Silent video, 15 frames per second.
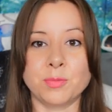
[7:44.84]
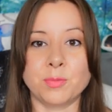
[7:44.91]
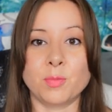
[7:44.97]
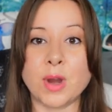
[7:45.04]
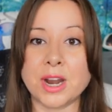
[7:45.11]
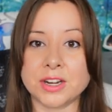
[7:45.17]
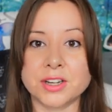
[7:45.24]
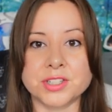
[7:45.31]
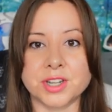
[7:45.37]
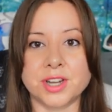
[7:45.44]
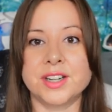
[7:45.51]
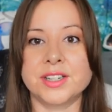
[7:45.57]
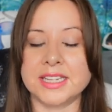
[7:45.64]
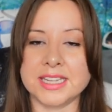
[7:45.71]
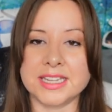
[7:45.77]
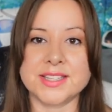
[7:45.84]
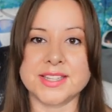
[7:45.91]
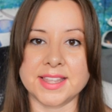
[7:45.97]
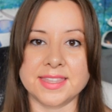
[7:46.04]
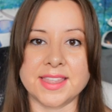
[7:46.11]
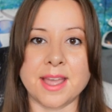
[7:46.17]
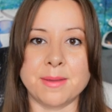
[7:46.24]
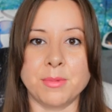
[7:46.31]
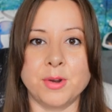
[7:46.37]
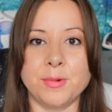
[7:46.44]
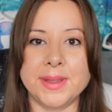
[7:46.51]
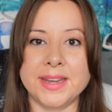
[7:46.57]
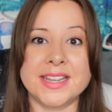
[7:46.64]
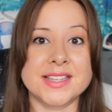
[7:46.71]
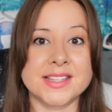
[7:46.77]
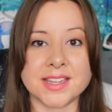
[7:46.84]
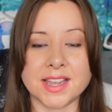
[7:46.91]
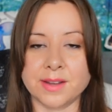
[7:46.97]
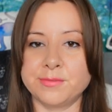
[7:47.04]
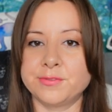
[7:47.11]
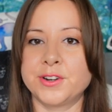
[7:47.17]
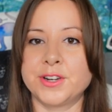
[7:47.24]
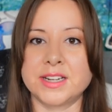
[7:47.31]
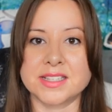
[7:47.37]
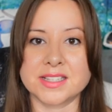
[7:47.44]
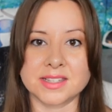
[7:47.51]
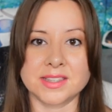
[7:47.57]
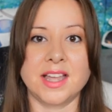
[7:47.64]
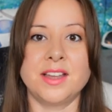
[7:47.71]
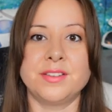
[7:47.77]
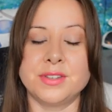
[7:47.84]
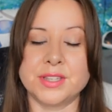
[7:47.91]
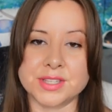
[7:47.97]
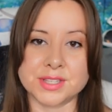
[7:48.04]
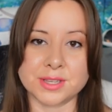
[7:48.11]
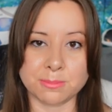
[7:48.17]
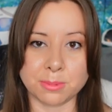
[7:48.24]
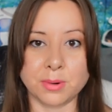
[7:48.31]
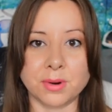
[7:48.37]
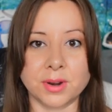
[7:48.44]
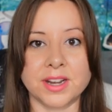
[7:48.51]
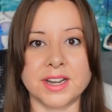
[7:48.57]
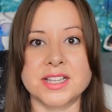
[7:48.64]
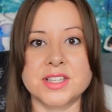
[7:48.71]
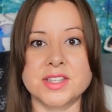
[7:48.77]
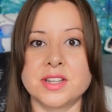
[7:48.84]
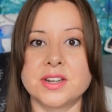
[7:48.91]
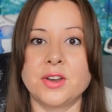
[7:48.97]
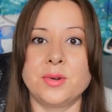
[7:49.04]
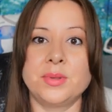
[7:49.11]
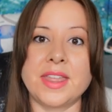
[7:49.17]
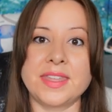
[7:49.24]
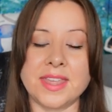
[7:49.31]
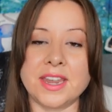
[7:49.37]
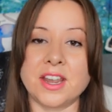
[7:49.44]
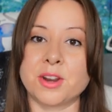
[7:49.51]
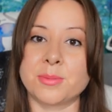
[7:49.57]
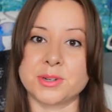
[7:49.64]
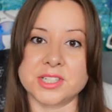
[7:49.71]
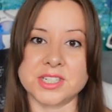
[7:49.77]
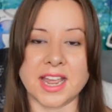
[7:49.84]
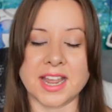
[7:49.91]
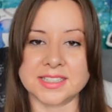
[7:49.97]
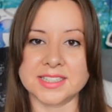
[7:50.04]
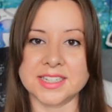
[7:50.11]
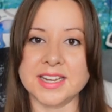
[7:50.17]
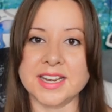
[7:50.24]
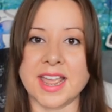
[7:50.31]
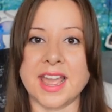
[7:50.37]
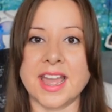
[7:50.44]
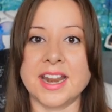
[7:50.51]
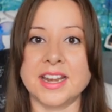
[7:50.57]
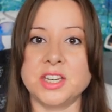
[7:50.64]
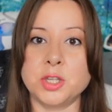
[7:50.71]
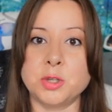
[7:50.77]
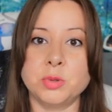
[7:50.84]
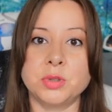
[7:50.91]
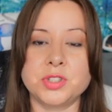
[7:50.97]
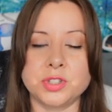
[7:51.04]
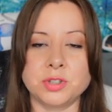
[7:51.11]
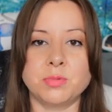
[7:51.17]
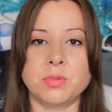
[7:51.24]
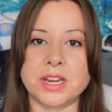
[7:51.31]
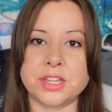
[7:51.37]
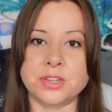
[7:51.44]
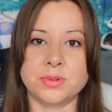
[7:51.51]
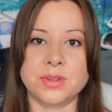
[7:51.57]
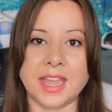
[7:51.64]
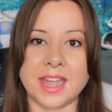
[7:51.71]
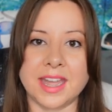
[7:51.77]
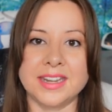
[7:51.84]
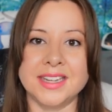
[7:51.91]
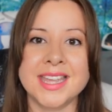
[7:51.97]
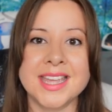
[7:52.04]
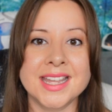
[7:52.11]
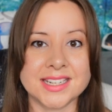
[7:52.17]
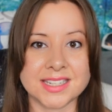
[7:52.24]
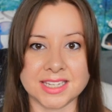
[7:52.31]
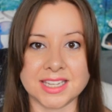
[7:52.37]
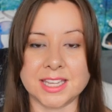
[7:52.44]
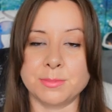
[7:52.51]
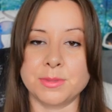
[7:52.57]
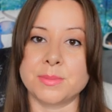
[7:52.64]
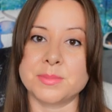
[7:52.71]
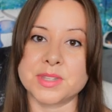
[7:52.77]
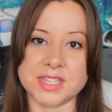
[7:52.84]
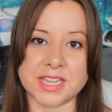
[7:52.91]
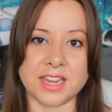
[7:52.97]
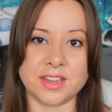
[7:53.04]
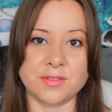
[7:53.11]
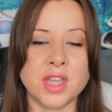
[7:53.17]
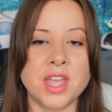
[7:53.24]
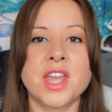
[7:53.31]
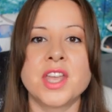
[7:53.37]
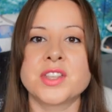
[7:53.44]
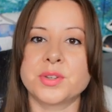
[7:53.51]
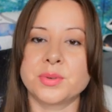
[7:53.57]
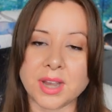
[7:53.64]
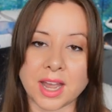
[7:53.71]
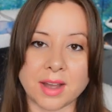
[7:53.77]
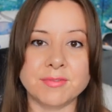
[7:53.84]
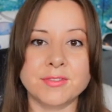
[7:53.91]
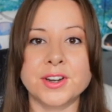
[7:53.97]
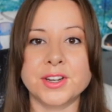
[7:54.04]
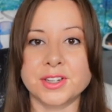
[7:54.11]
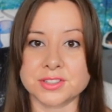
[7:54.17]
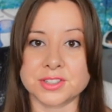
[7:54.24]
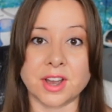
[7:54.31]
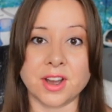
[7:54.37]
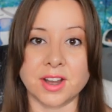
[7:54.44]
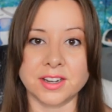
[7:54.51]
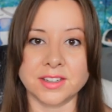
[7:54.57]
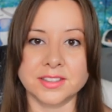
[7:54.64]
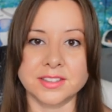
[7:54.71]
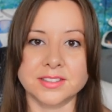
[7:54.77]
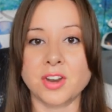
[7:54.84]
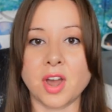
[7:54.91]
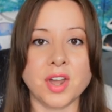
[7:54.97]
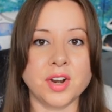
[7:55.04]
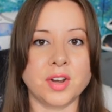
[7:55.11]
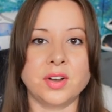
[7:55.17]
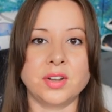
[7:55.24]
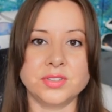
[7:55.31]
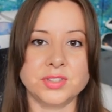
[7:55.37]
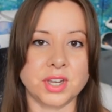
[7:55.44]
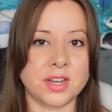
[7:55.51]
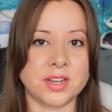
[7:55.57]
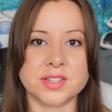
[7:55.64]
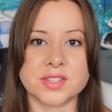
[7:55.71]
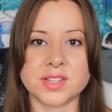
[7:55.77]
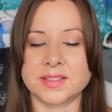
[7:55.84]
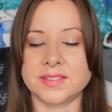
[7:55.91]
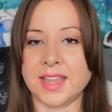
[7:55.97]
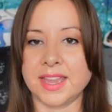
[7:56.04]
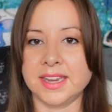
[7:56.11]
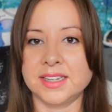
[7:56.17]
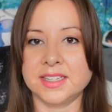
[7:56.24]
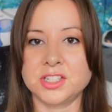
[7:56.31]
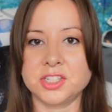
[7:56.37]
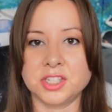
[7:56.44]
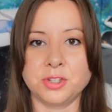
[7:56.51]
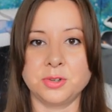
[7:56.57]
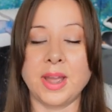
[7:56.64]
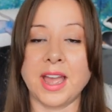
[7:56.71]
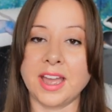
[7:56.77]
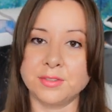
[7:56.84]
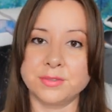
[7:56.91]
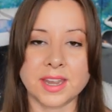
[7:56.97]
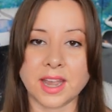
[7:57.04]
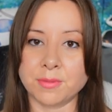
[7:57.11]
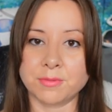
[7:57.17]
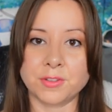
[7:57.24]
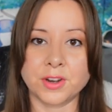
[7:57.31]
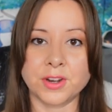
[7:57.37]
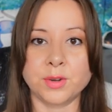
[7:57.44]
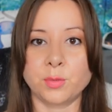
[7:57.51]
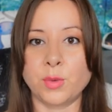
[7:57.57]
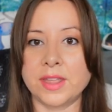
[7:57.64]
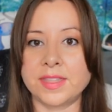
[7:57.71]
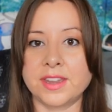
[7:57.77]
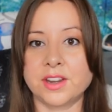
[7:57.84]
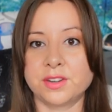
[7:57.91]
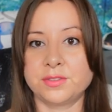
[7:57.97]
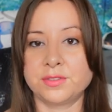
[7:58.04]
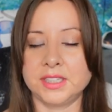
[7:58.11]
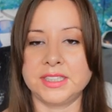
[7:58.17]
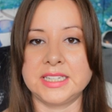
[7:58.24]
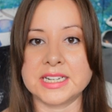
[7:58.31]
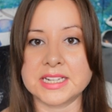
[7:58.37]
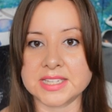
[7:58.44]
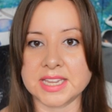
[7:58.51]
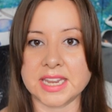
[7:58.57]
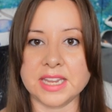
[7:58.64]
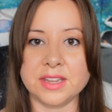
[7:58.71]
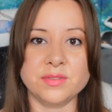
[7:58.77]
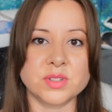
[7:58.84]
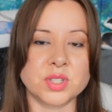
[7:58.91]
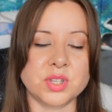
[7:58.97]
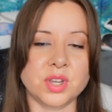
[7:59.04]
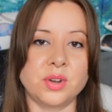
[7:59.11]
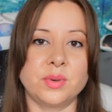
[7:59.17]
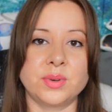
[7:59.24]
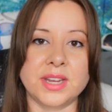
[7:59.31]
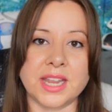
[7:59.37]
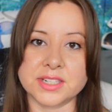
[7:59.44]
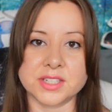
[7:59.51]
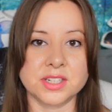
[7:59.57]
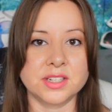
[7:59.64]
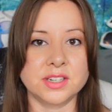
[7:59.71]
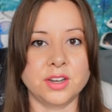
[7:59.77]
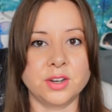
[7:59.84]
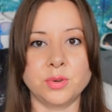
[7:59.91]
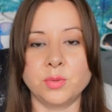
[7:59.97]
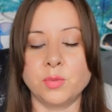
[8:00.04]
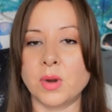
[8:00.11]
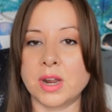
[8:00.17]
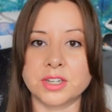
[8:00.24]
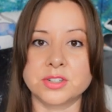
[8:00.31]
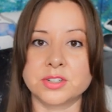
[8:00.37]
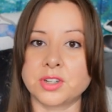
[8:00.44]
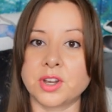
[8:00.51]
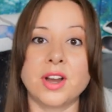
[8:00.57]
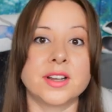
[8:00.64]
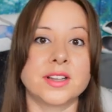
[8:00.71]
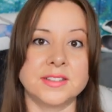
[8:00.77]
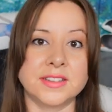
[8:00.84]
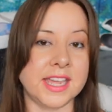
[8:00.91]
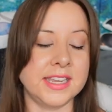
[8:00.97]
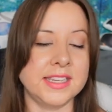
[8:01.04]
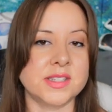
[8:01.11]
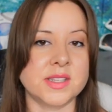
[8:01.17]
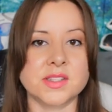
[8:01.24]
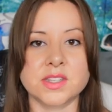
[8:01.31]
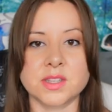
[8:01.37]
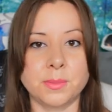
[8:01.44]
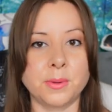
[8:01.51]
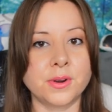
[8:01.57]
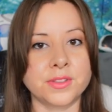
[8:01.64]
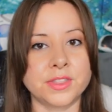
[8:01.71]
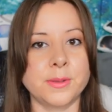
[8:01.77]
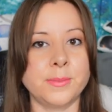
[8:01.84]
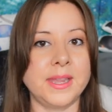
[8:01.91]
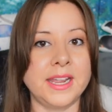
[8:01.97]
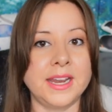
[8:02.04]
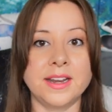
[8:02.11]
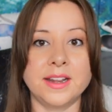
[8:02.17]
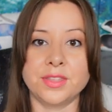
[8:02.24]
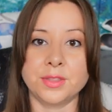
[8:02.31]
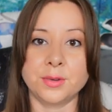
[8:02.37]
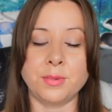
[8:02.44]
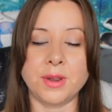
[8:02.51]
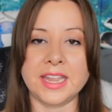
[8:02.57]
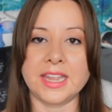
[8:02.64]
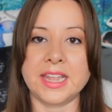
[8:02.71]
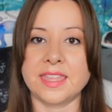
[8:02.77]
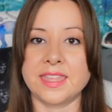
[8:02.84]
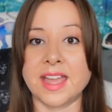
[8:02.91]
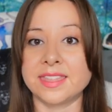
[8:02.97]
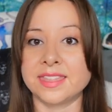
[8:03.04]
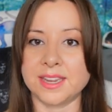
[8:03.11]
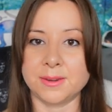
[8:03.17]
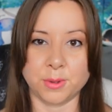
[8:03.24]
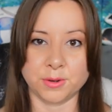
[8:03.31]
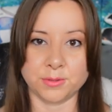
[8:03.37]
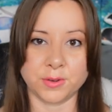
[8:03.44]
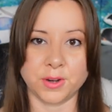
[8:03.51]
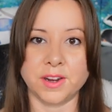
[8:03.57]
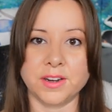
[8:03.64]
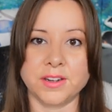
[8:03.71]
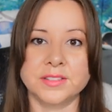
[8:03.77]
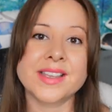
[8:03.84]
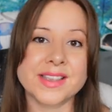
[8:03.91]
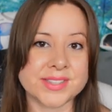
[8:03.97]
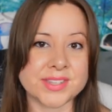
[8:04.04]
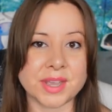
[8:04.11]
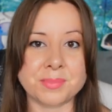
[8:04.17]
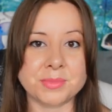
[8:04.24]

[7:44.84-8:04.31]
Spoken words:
what our dog needs in that moment is comfort, is love, is support, is to know that they are protected and you will do what you can to keep them safe. So comfort your dog. Not all dogs like to have comfort when they are feeling safe, so get to know what your dog likes and support them in the way that they prefer. Some